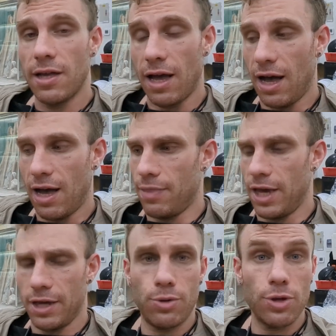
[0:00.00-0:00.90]
uh,
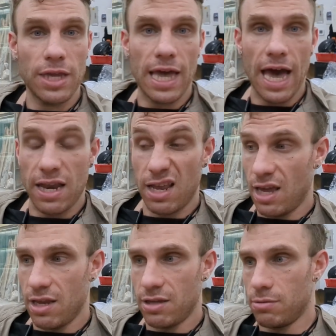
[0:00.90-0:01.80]
that you can get
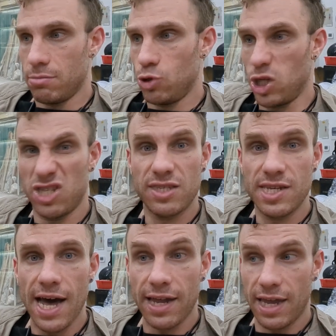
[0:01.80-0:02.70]
in just
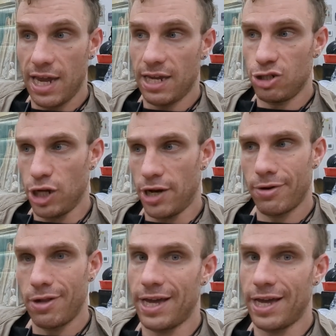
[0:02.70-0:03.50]
tech in general.